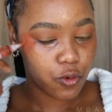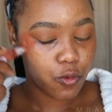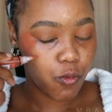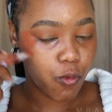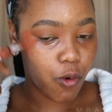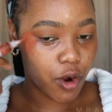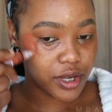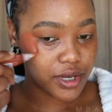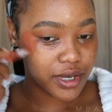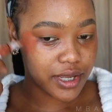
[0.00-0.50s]

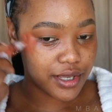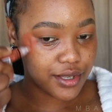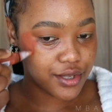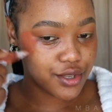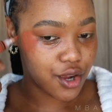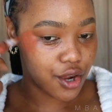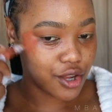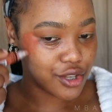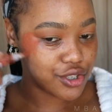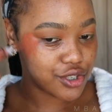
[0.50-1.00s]
what is
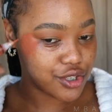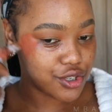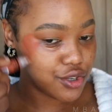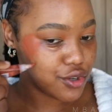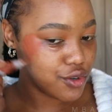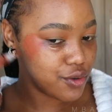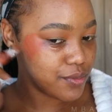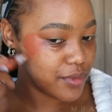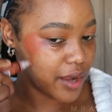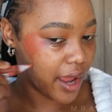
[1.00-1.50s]

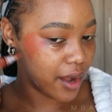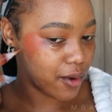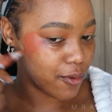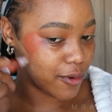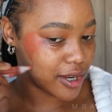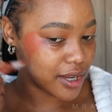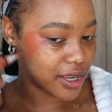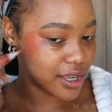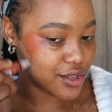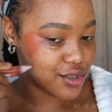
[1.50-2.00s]
consumed and
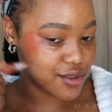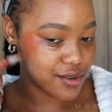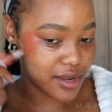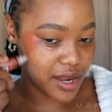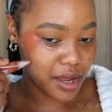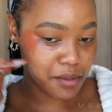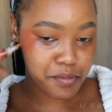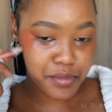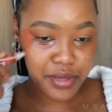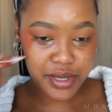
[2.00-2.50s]
what gets you
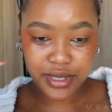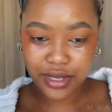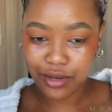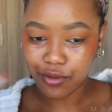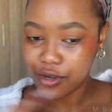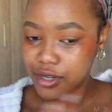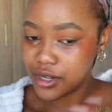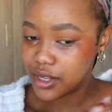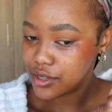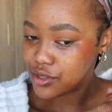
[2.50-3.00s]
numbers and
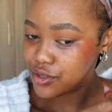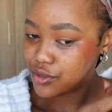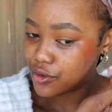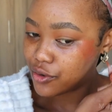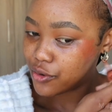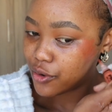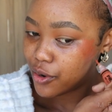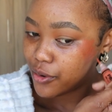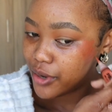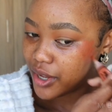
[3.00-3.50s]
what gets you
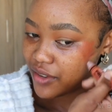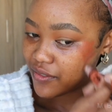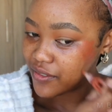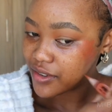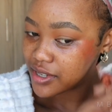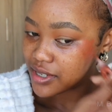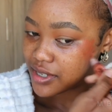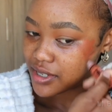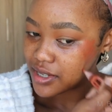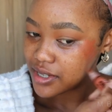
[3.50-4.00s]
growing
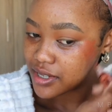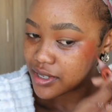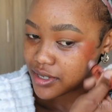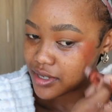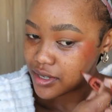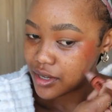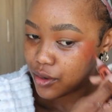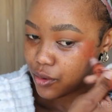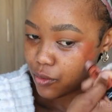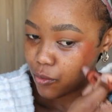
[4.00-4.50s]

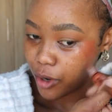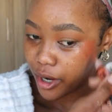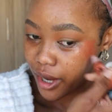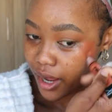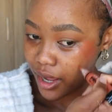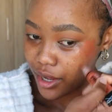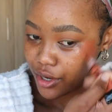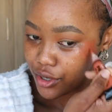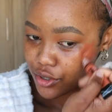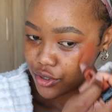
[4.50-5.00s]
versus what
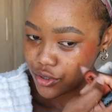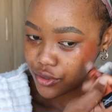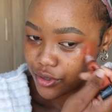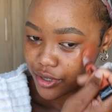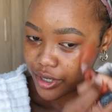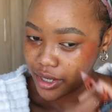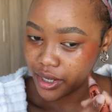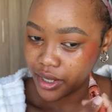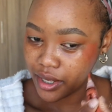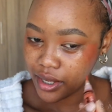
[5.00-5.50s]
I
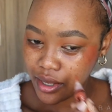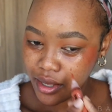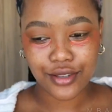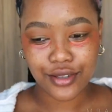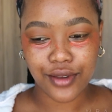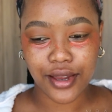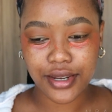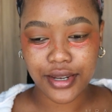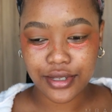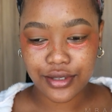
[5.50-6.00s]
enjoy.
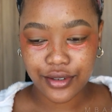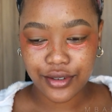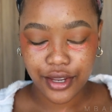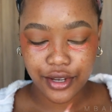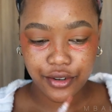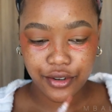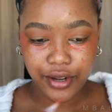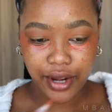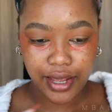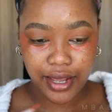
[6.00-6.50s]
So I need to
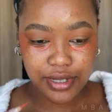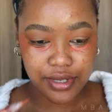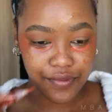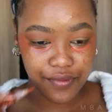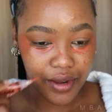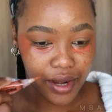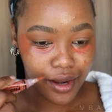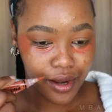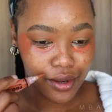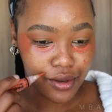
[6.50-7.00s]
get creative,
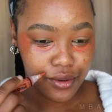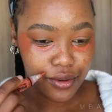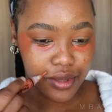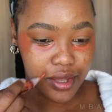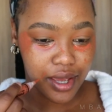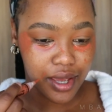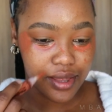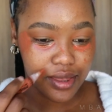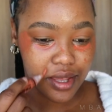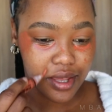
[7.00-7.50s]
and I know
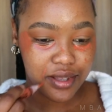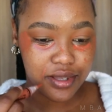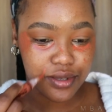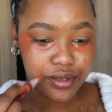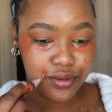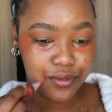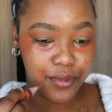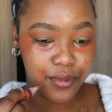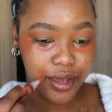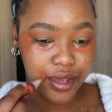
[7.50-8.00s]

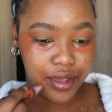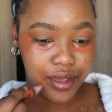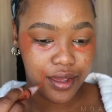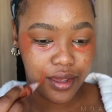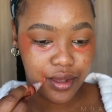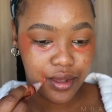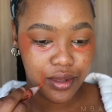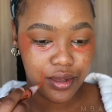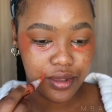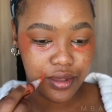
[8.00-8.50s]
that's
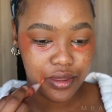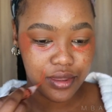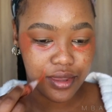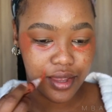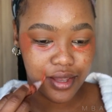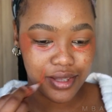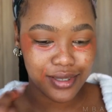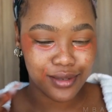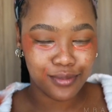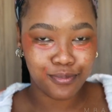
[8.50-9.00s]

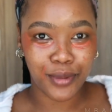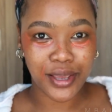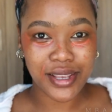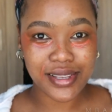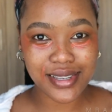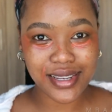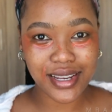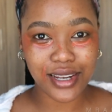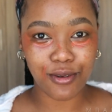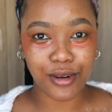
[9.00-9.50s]

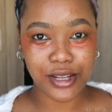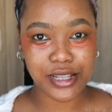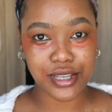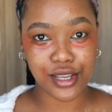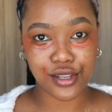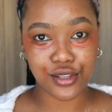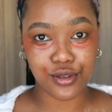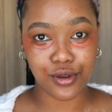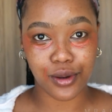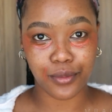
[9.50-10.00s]
basically what
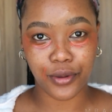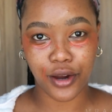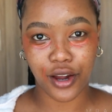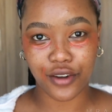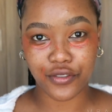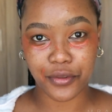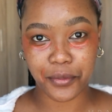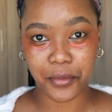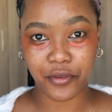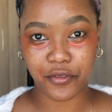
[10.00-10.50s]
sets you
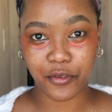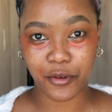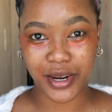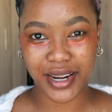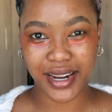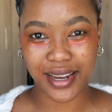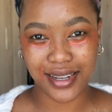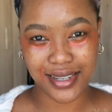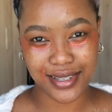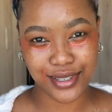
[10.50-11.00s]
apart from
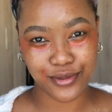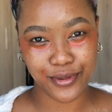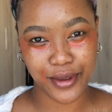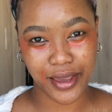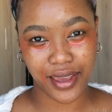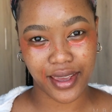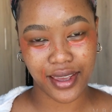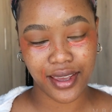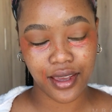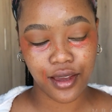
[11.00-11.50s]
everyone else.
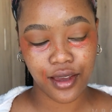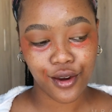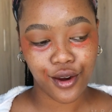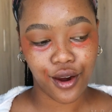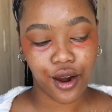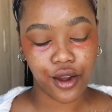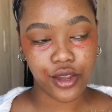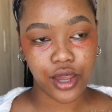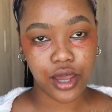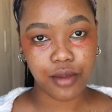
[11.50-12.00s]
Where
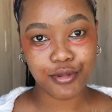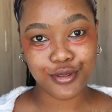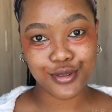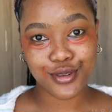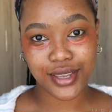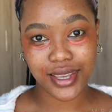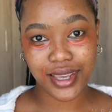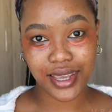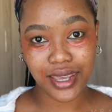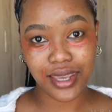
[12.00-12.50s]
are you able
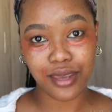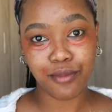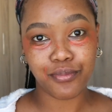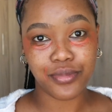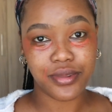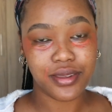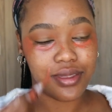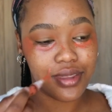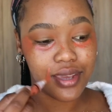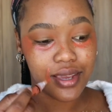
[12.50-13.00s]
to
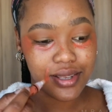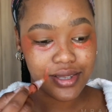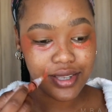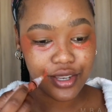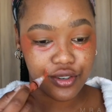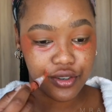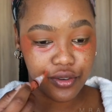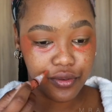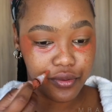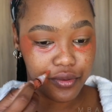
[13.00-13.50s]
keep the things
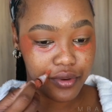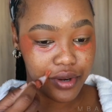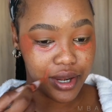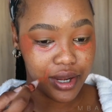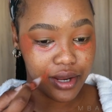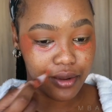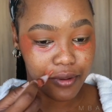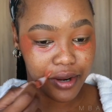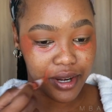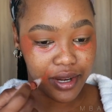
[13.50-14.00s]
that you
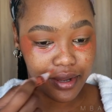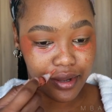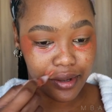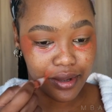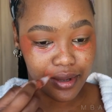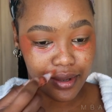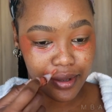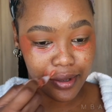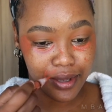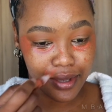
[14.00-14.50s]
really want
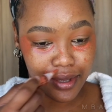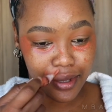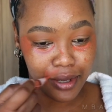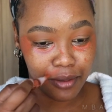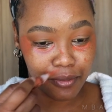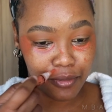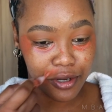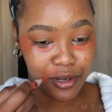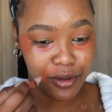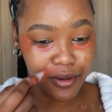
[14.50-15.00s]
to
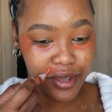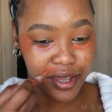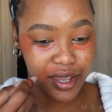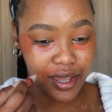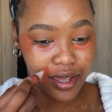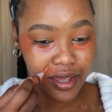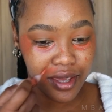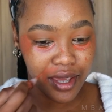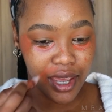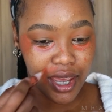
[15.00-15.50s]
keep
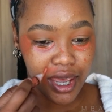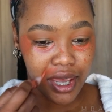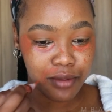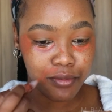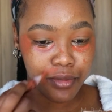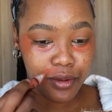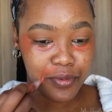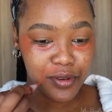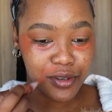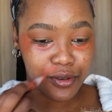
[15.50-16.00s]
doing and
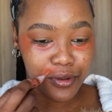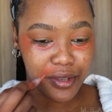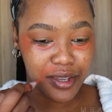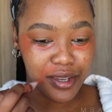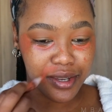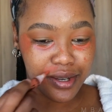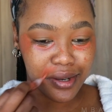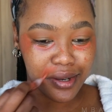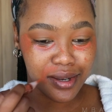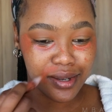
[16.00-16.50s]
maybe doing
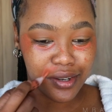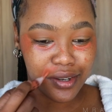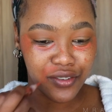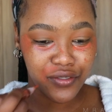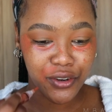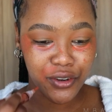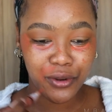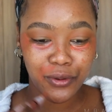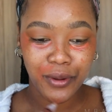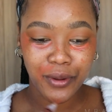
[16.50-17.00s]
it in a
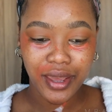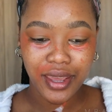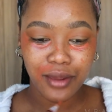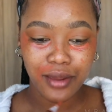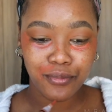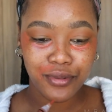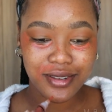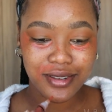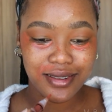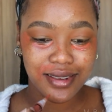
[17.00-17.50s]
different way,
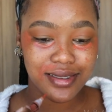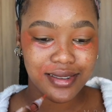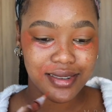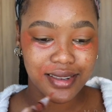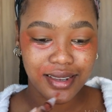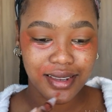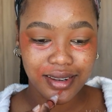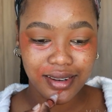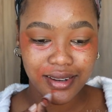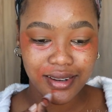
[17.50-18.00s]

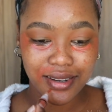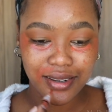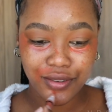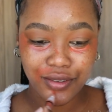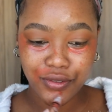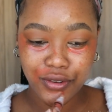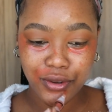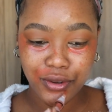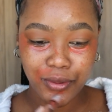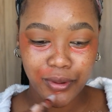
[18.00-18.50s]
presenting it in a
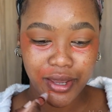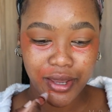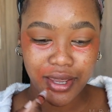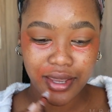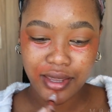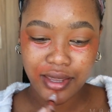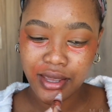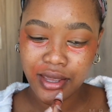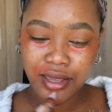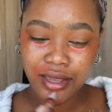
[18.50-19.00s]
different
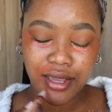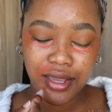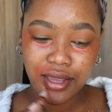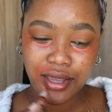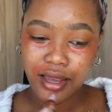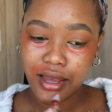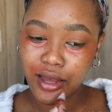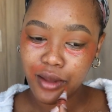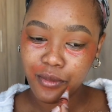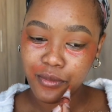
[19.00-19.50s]
way
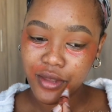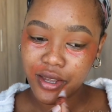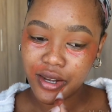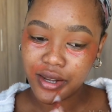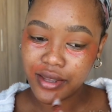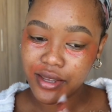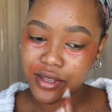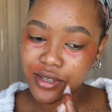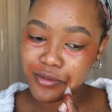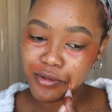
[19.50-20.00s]

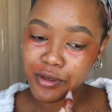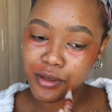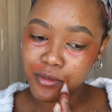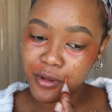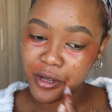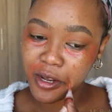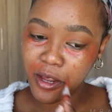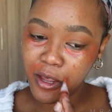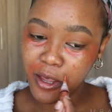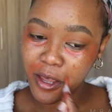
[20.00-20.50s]
that gets
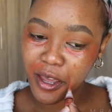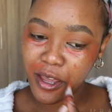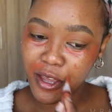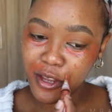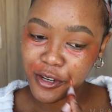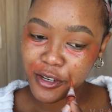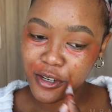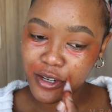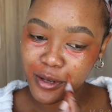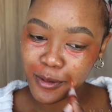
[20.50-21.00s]
people
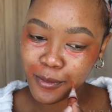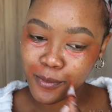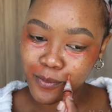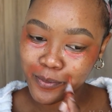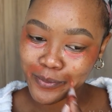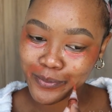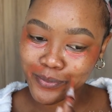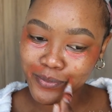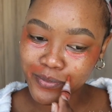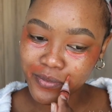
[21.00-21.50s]
engaged?
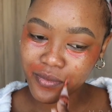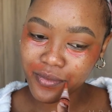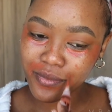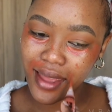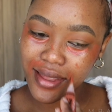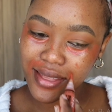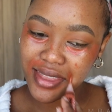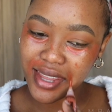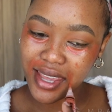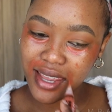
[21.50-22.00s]

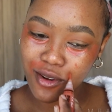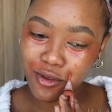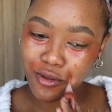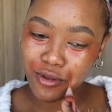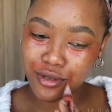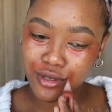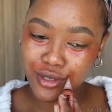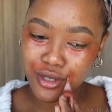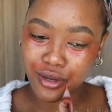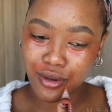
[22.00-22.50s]
And then
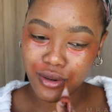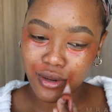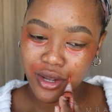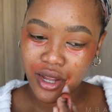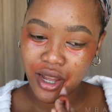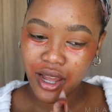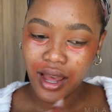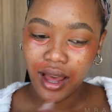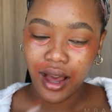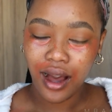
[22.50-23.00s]
also,
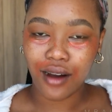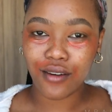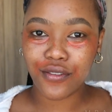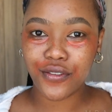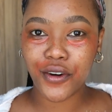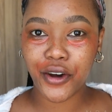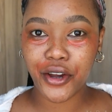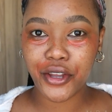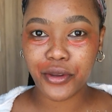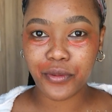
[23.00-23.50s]
how
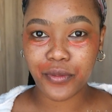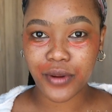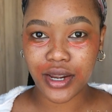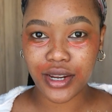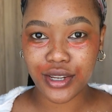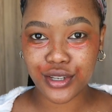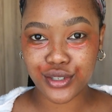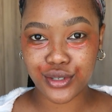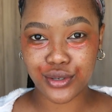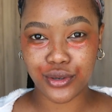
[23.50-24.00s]
far are you
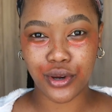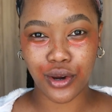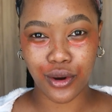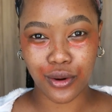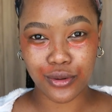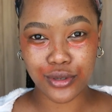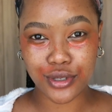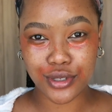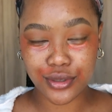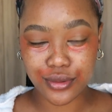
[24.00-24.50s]
willing to
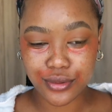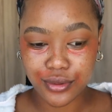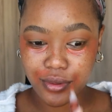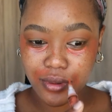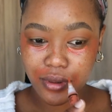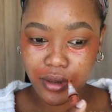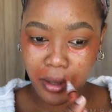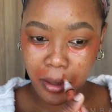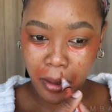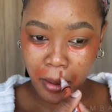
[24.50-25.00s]
go
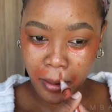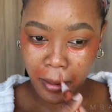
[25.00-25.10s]
to